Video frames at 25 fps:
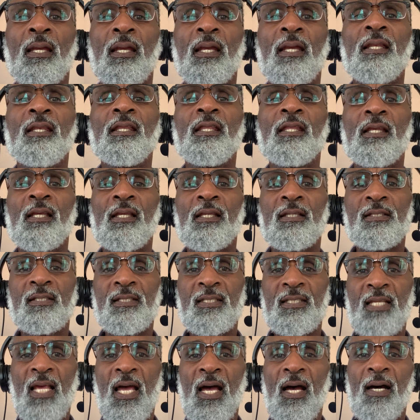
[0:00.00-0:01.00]
in this
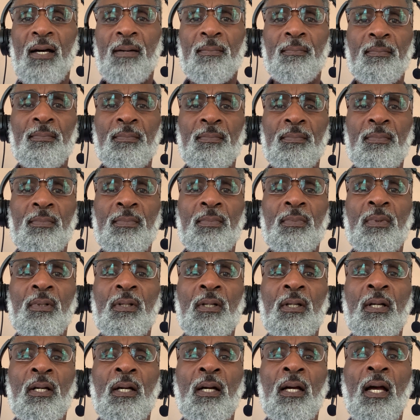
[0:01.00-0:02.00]
psalm
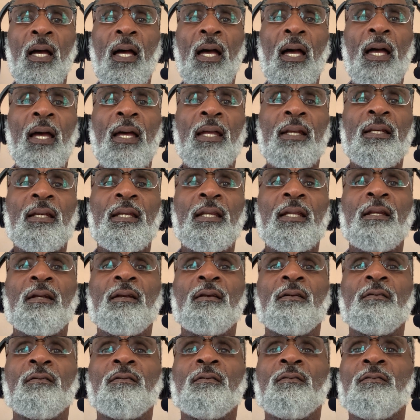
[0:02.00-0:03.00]
and
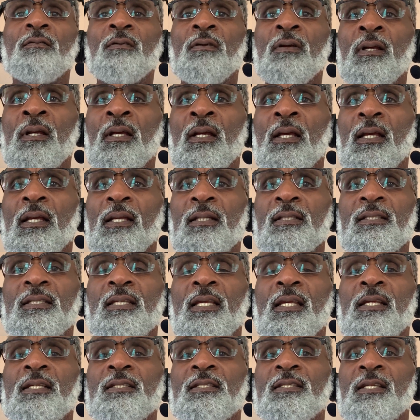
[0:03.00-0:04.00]
in it
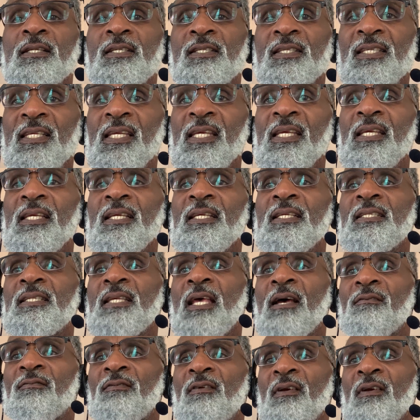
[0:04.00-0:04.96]
says the seas have